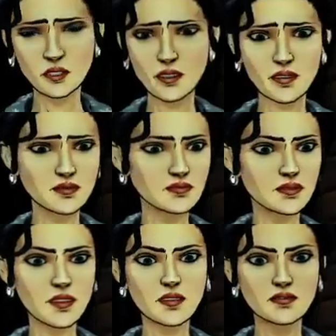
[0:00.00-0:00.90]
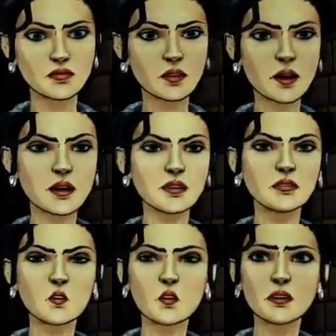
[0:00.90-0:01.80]
witches upstairs know what
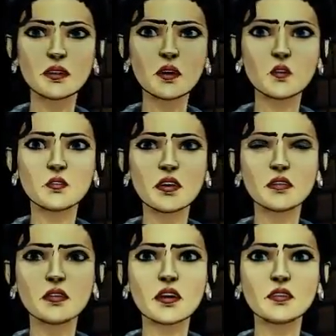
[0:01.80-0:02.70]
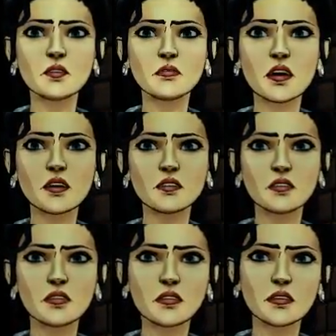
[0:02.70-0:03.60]
they're doing. That's why they cost so
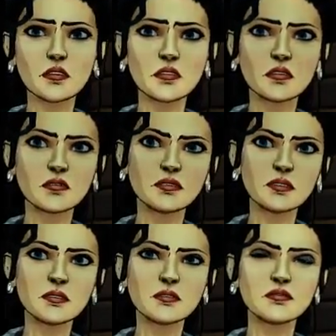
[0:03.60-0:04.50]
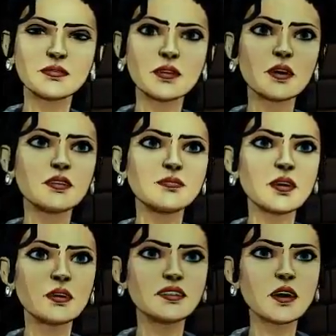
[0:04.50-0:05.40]
much. Oh. Unless someone is
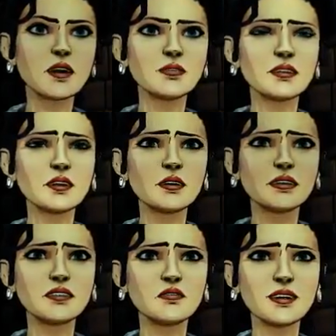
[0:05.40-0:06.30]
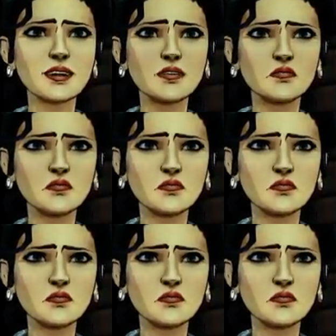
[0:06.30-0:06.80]
making glamours illegally. Really?